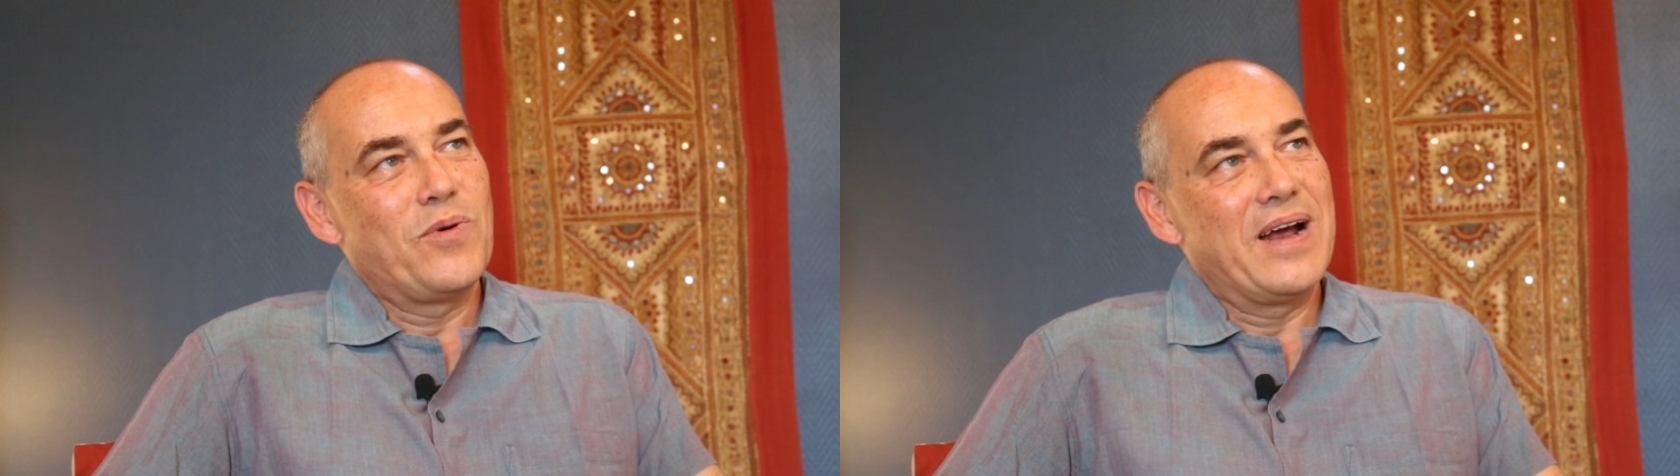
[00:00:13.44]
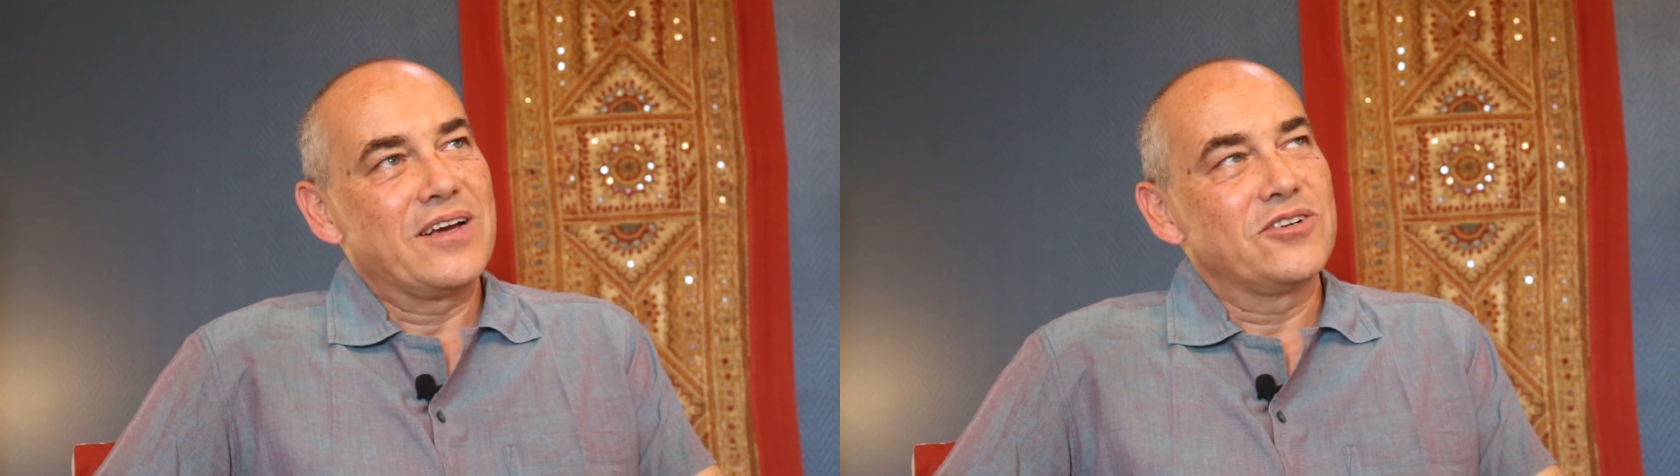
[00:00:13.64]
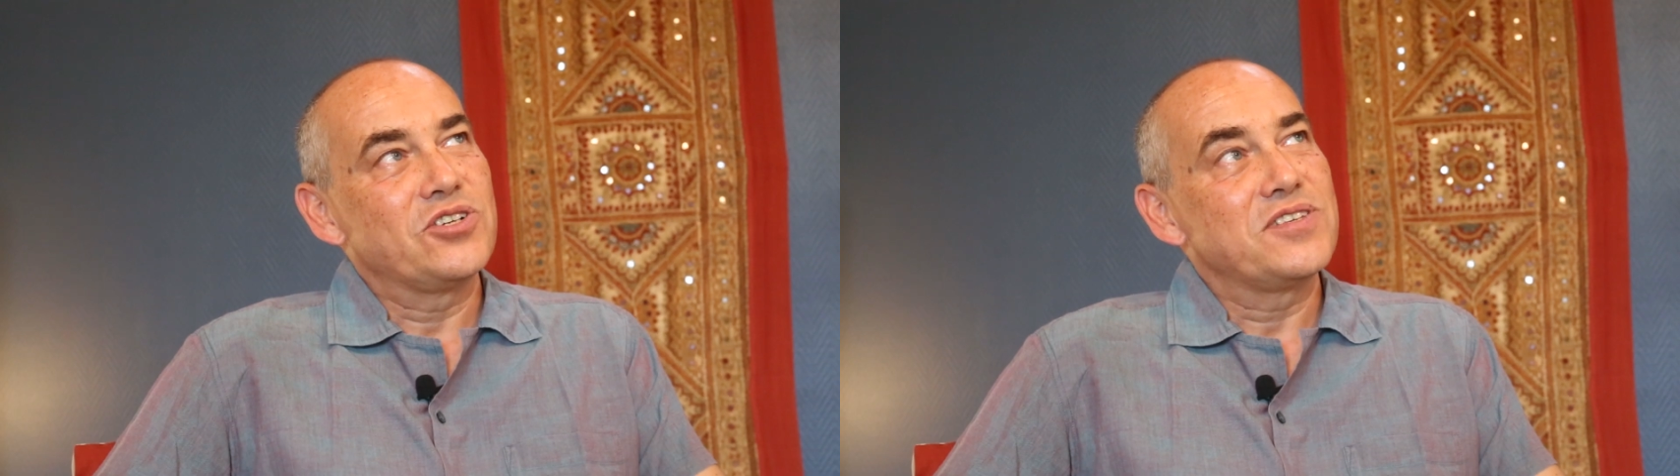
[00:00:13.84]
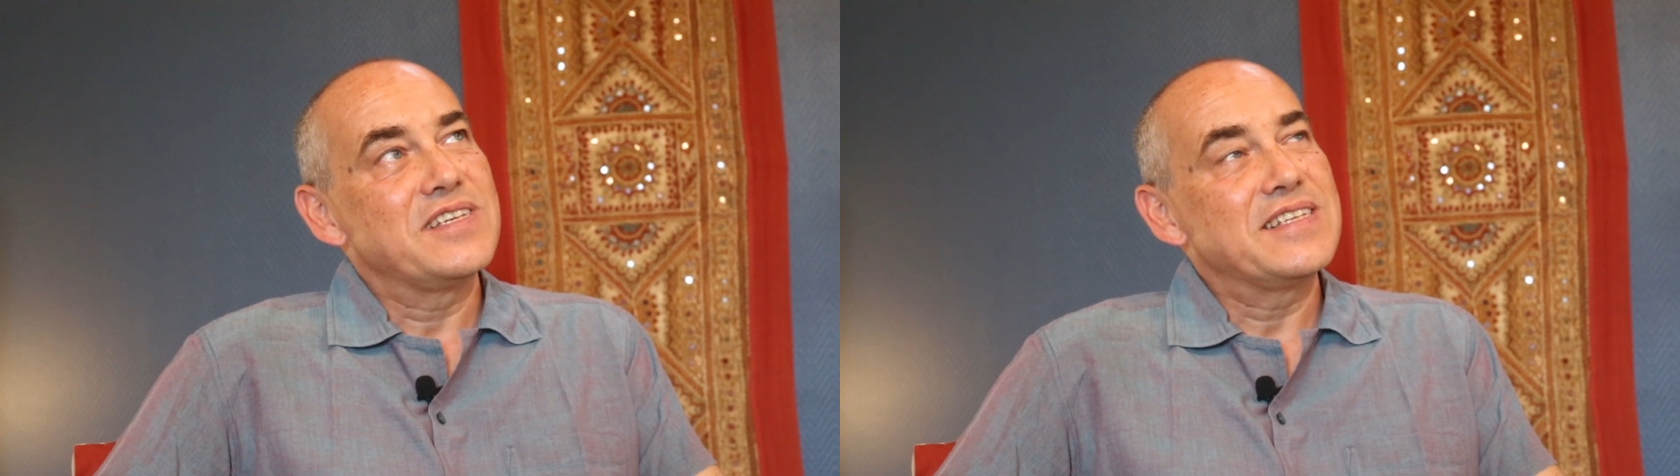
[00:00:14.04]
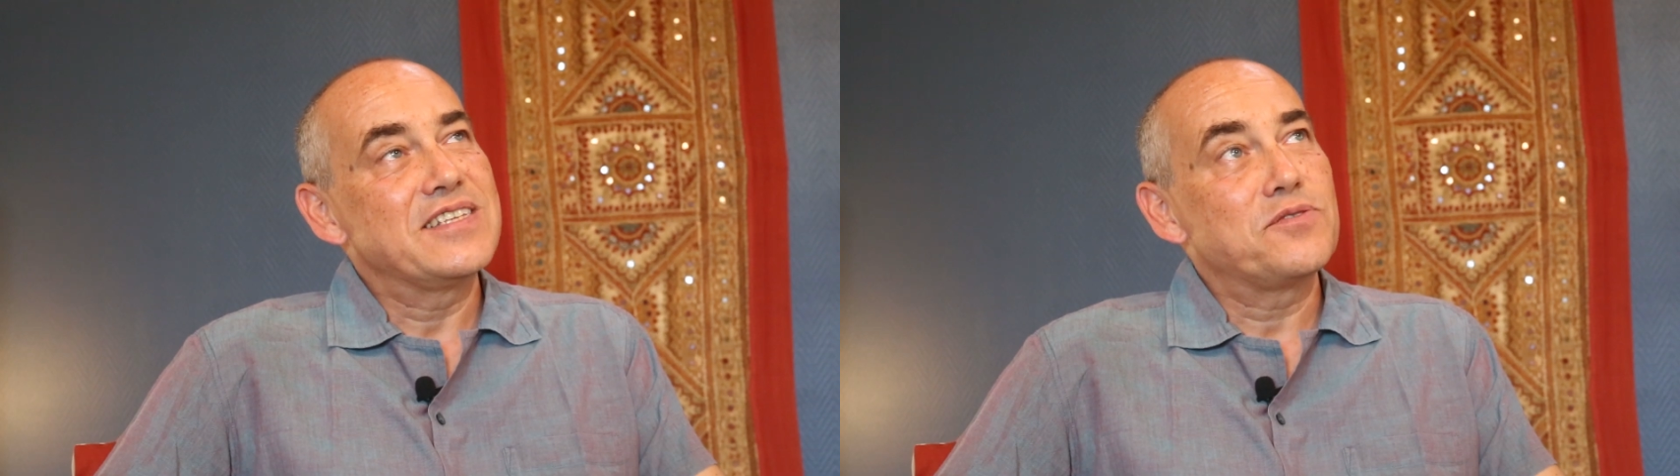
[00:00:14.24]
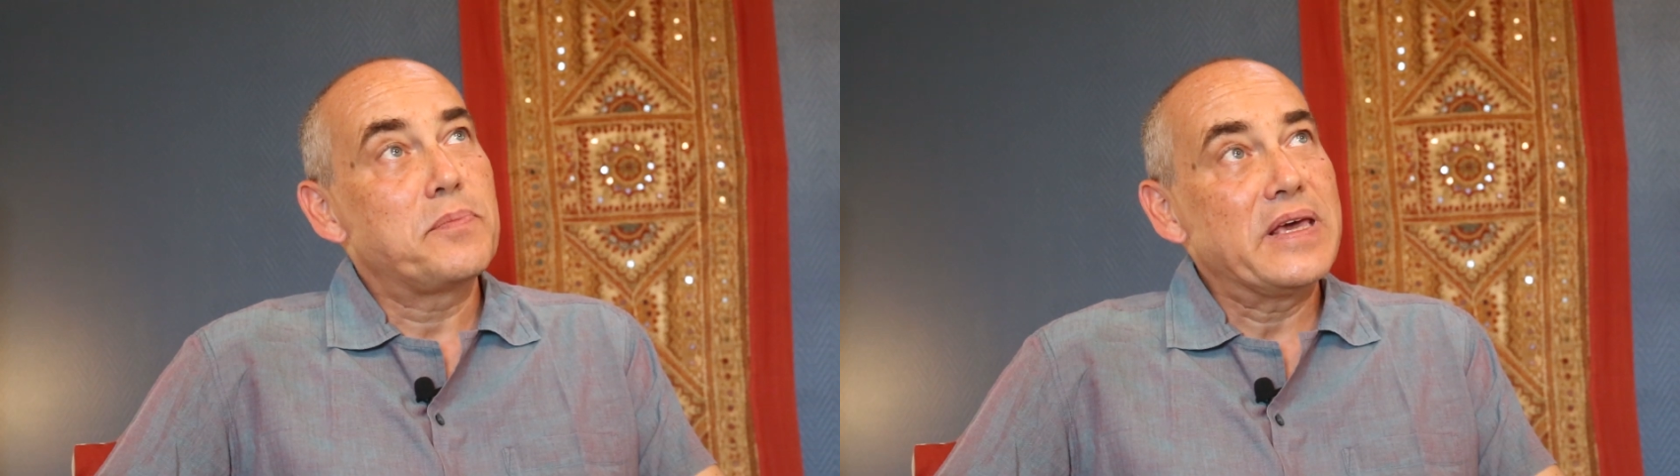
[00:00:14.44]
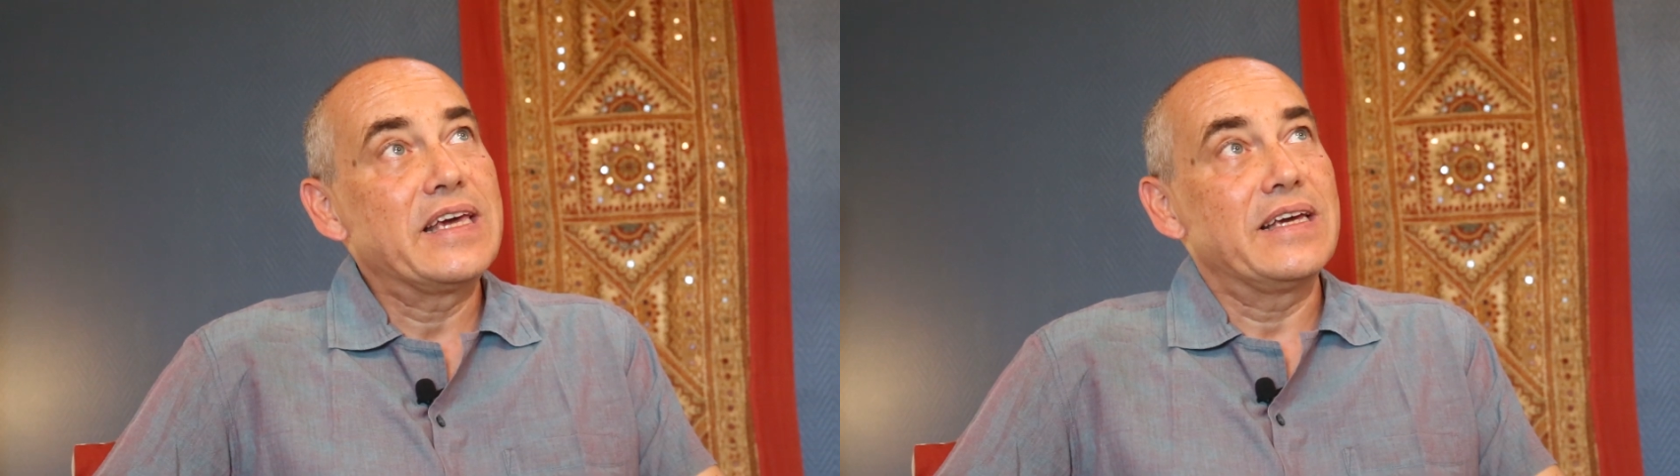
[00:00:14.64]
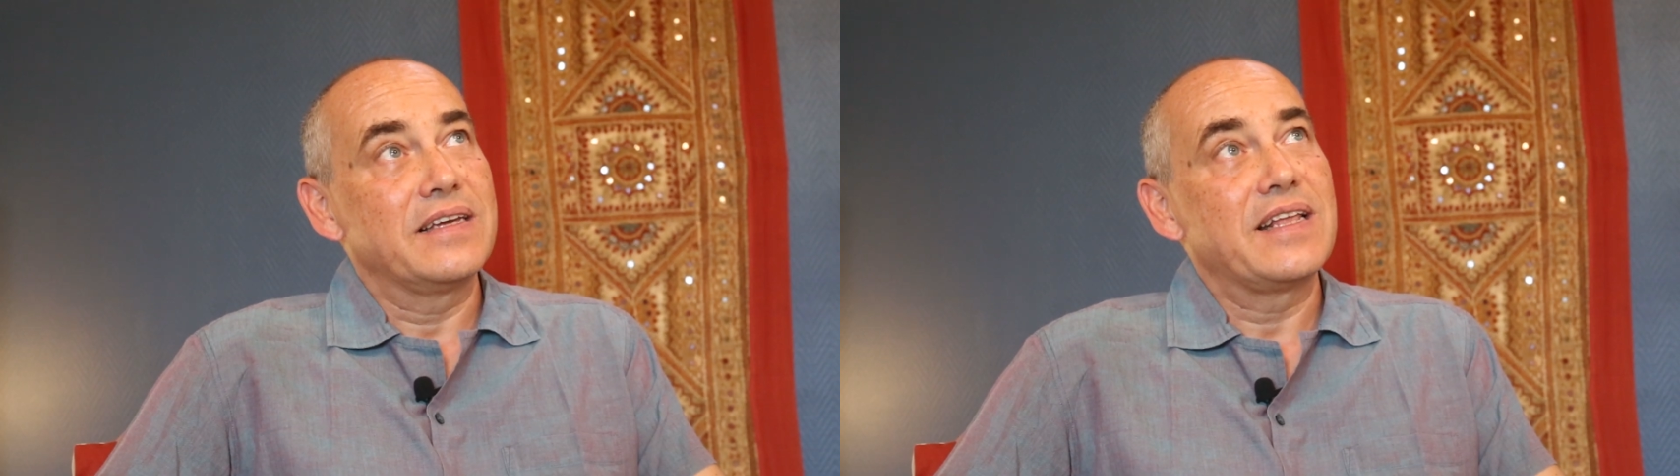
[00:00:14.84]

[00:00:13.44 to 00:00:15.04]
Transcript: Well, consciousness is a biggie.